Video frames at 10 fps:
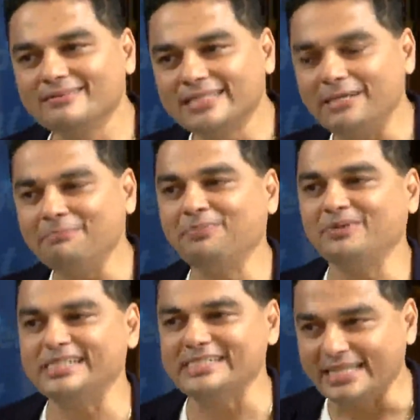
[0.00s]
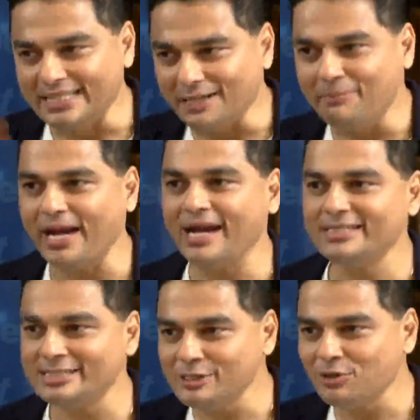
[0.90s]
keep sustaining their
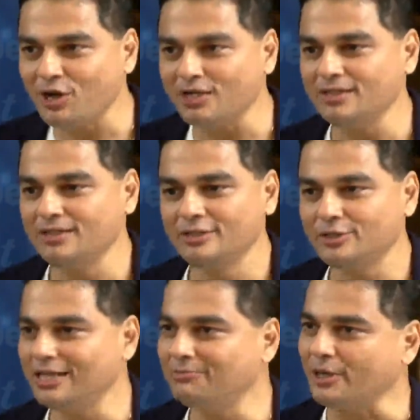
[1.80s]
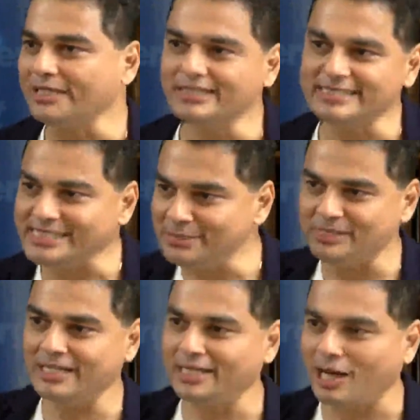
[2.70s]
brands and so on. So they'll protect the
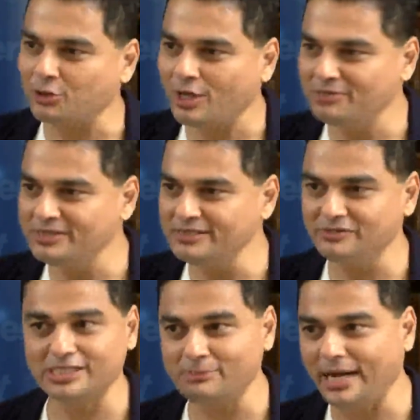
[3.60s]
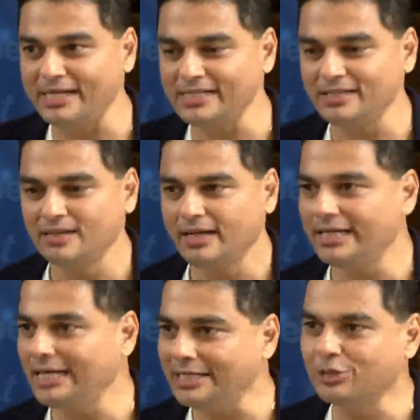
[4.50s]
60% ROI business, which is brands,
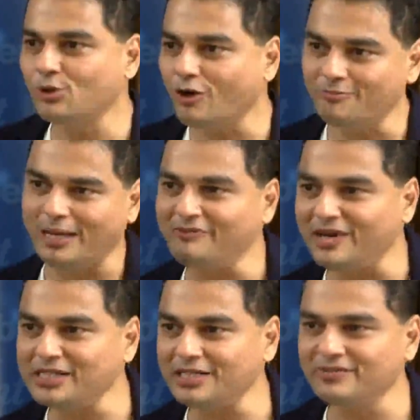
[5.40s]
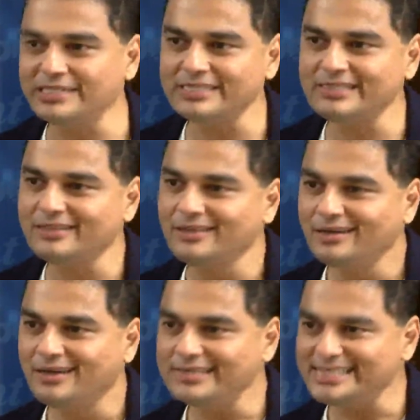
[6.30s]
and let go of manufacturing, which is
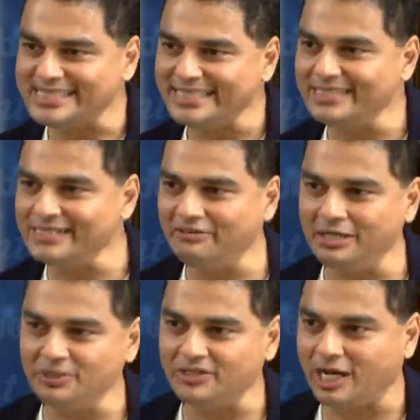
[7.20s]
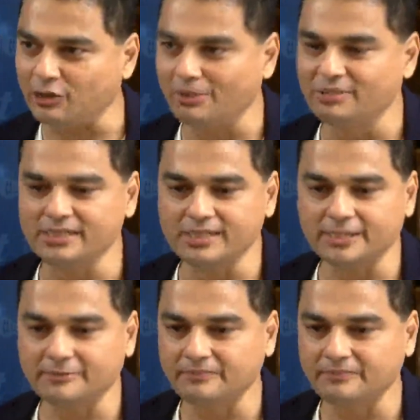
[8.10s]
16-17% ROI business.